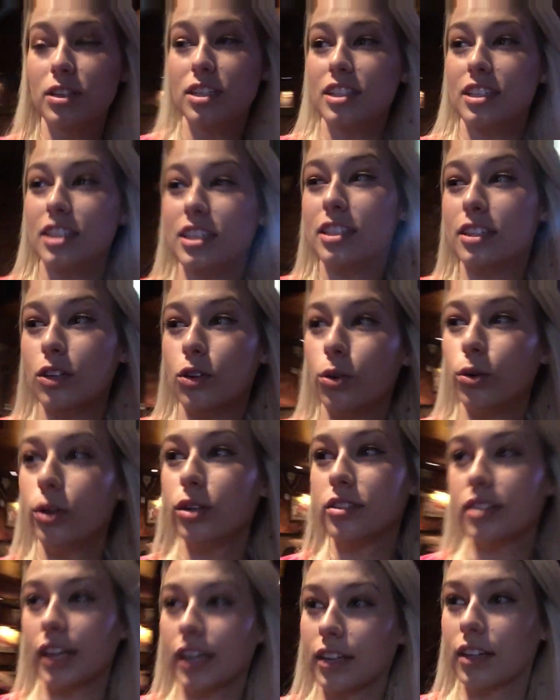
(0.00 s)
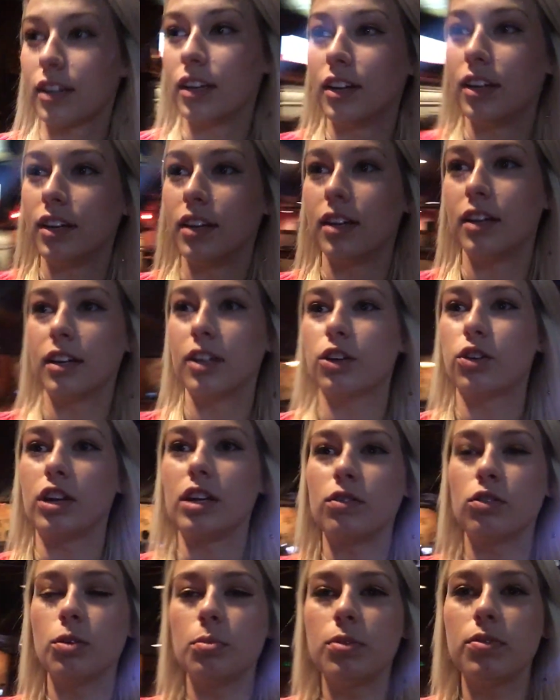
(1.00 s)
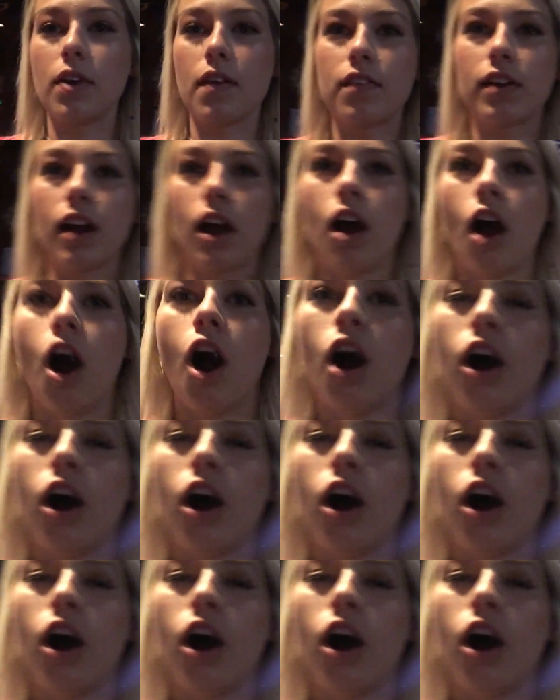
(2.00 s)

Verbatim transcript: which this is the coolest like green room we've ever.